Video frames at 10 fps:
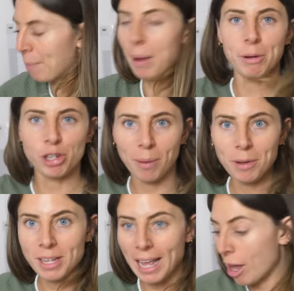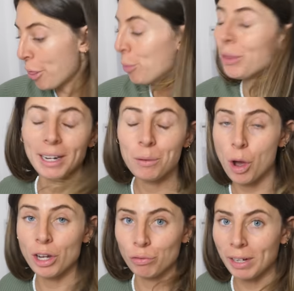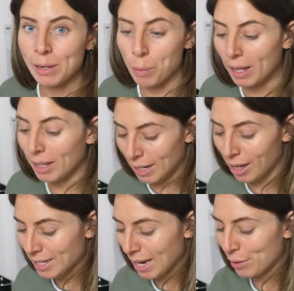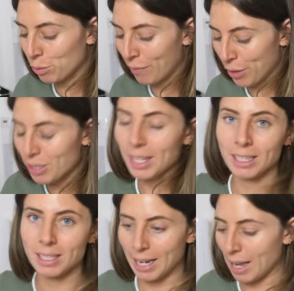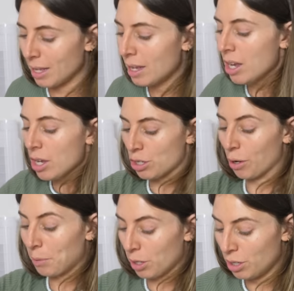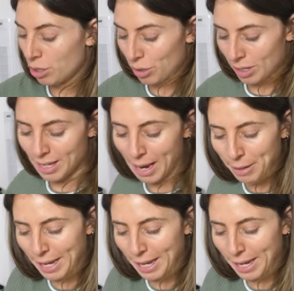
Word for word: and my pajamas, and I thought that it worked really well. I liked having all of those things together, so I'm gonna do the same